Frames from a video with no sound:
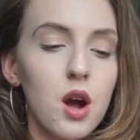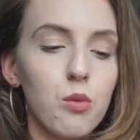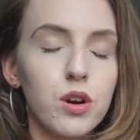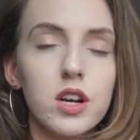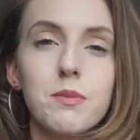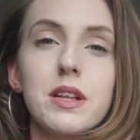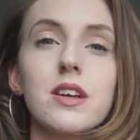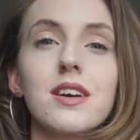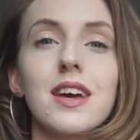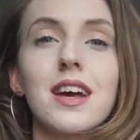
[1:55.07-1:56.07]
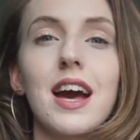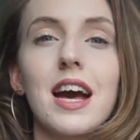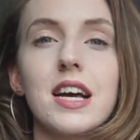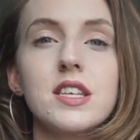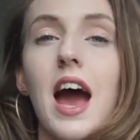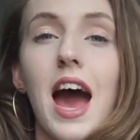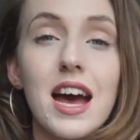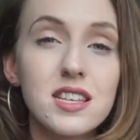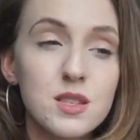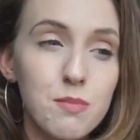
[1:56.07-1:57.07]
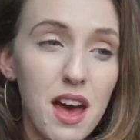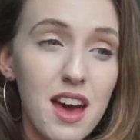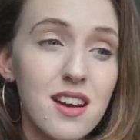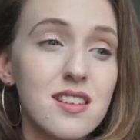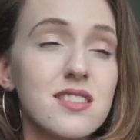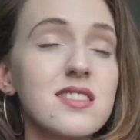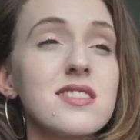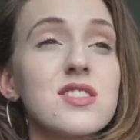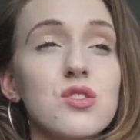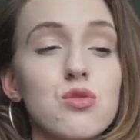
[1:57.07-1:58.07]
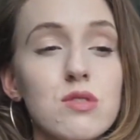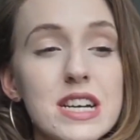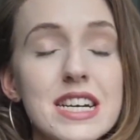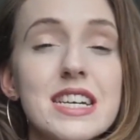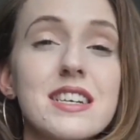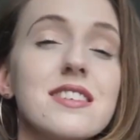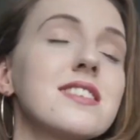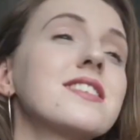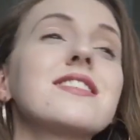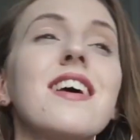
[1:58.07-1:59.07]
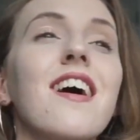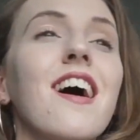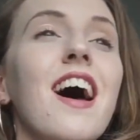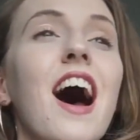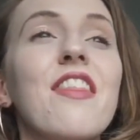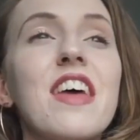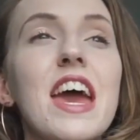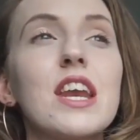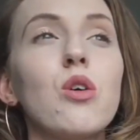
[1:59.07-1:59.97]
we're going to be looking at aspects, degrees, and then